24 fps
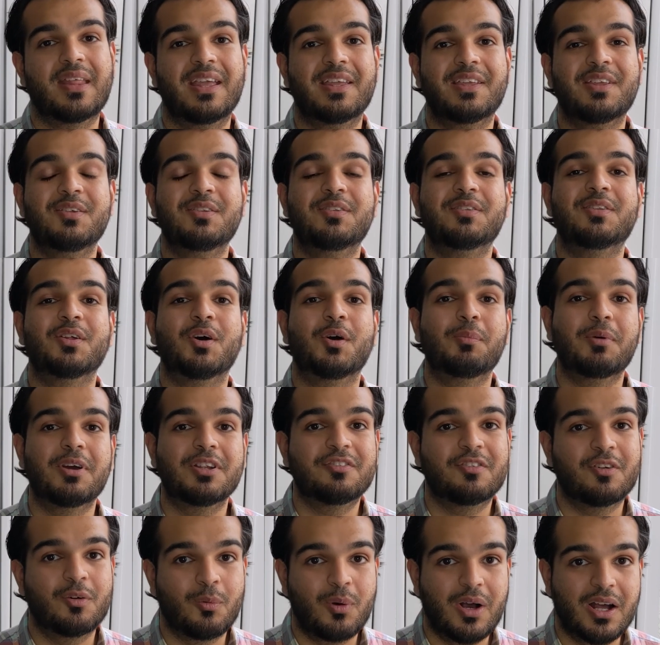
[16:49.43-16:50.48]
Thank you so
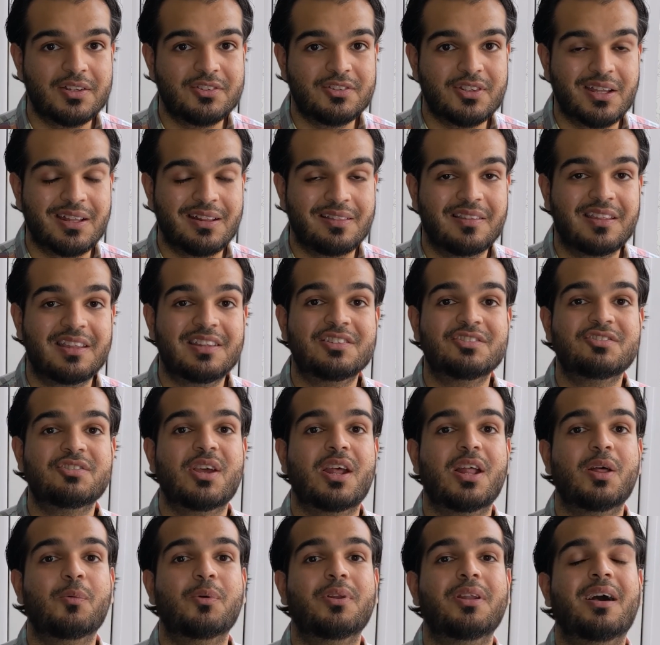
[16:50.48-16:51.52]
much for watching. This
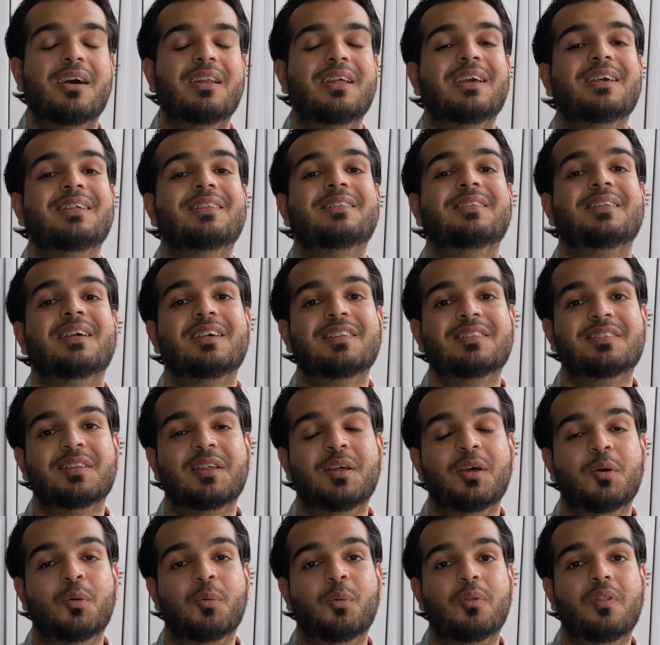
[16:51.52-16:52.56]
channel would not exist
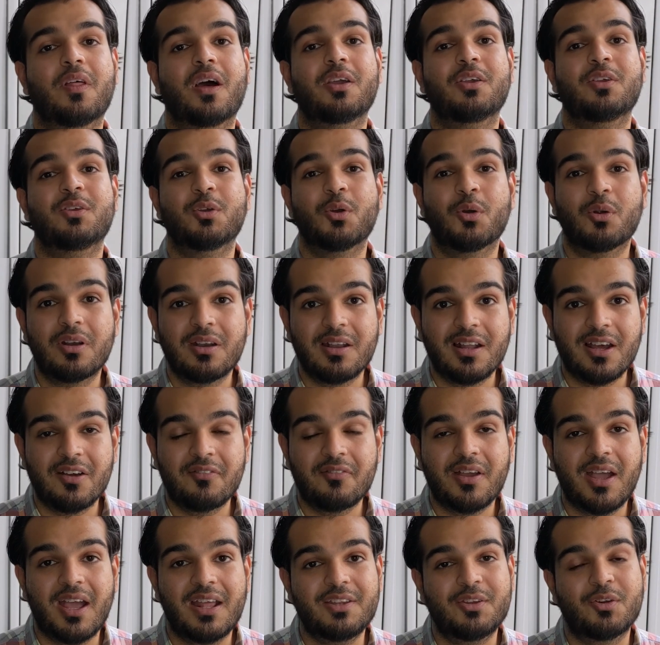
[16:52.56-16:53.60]
without your
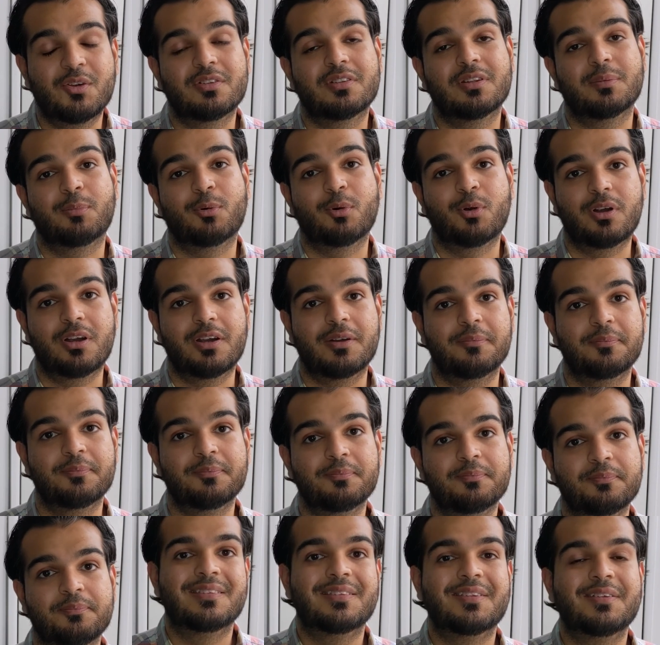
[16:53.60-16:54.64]
love and your support.
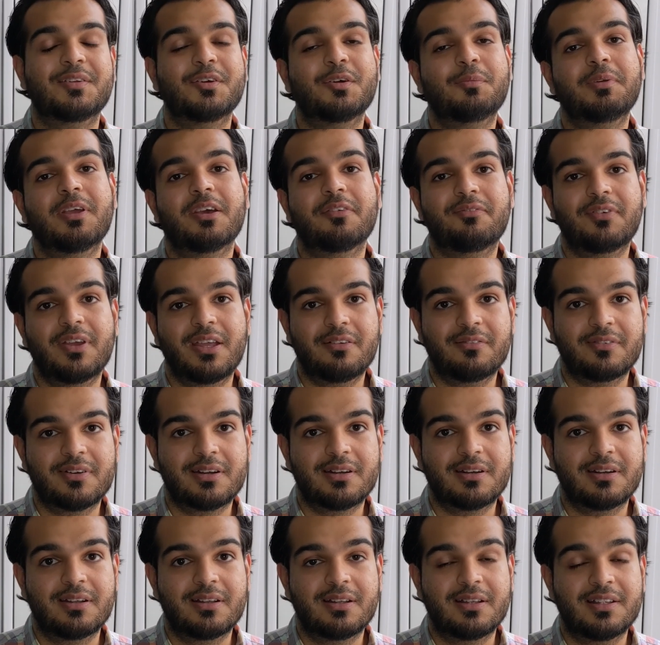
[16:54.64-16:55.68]
So do me a
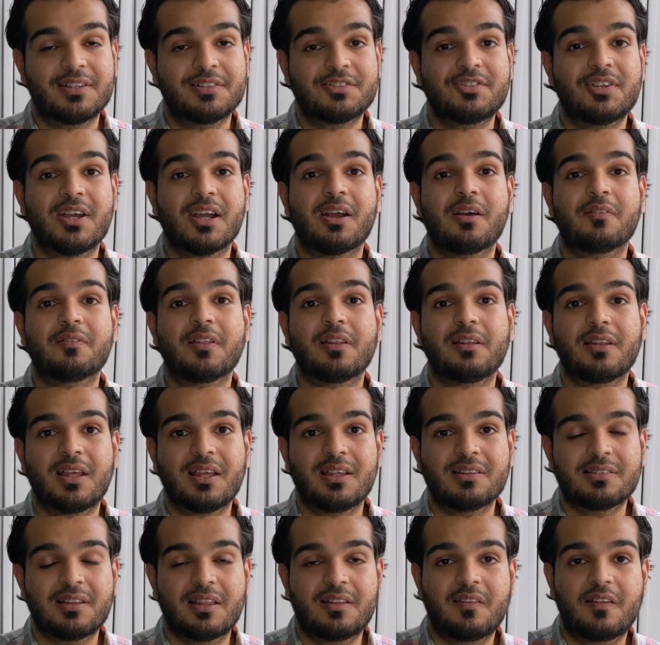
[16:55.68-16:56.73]
favor, check out the
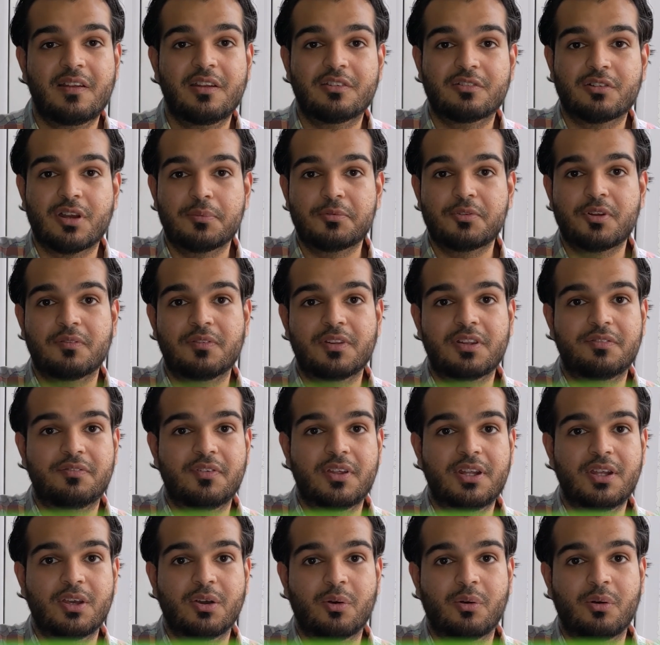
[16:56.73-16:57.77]
links in the description of this
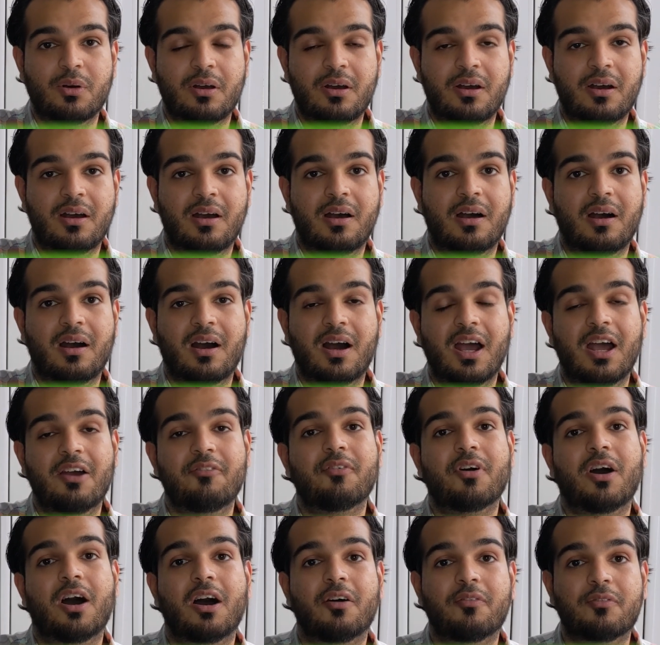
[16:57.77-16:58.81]
video. I
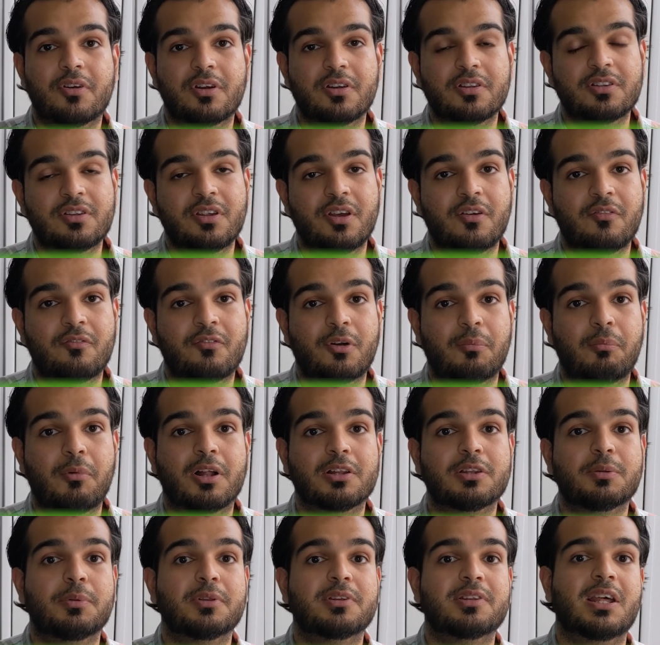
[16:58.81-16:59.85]
have offers for
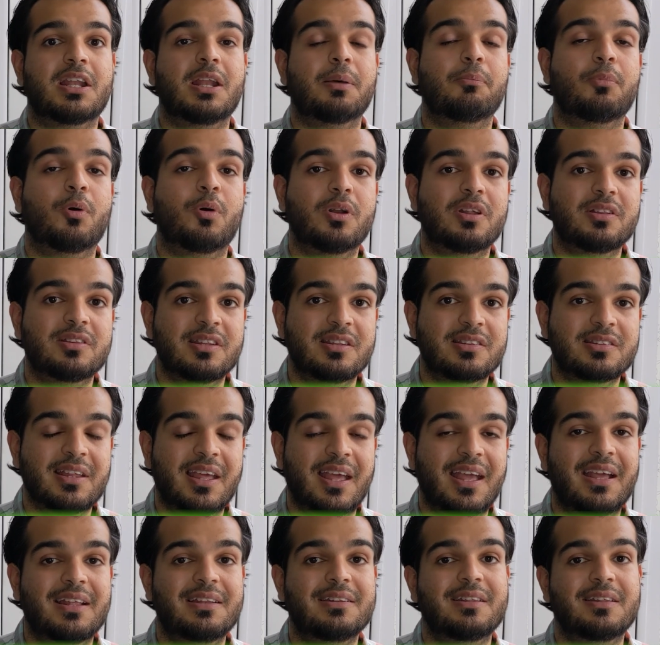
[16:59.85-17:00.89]
multiple sign-up bonuses
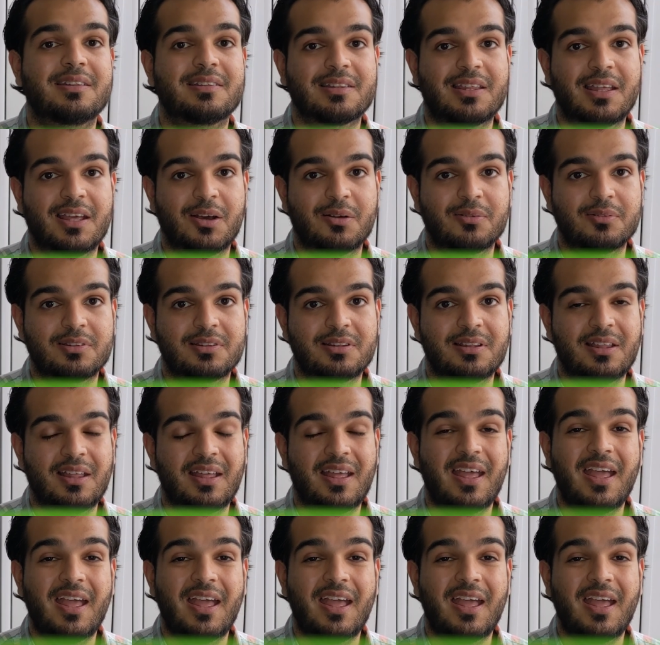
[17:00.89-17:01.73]
and discounts.